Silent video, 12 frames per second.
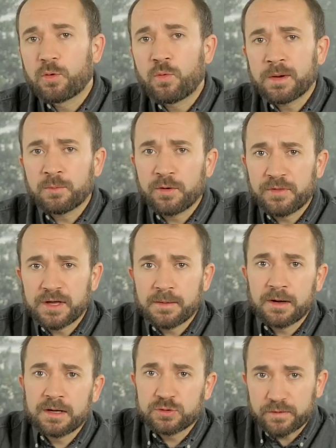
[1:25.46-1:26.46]
But one more thing
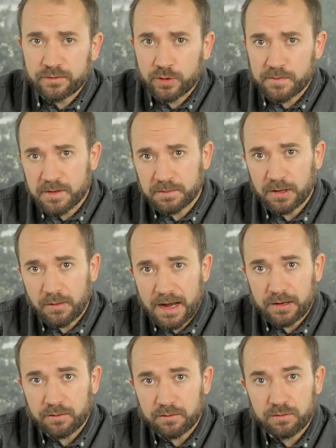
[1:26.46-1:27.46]
about interest groups and
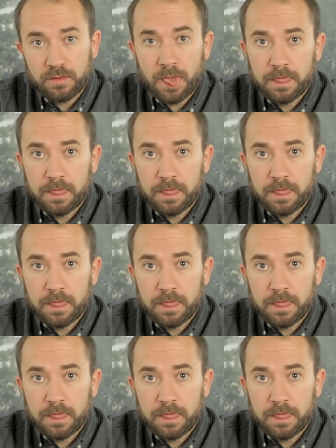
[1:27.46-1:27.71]
bureaucracies.